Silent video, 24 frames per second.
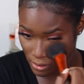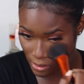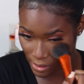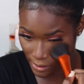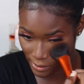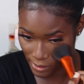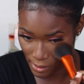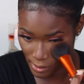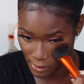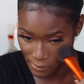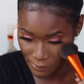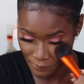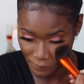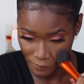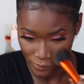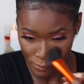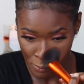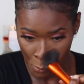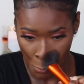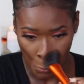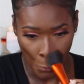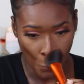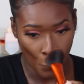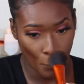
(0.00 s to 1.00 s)
that
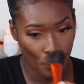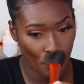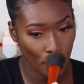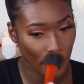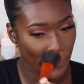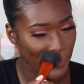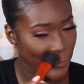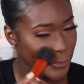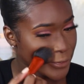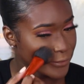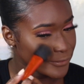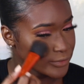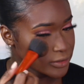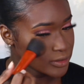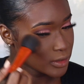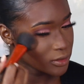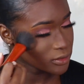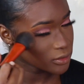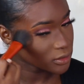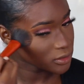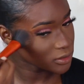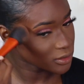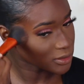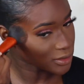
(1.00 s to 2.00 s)

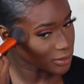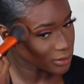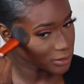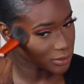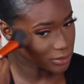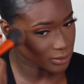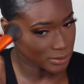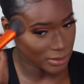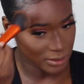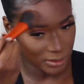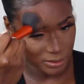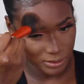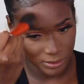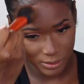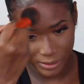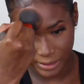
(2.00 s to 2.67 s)
everything just looks good.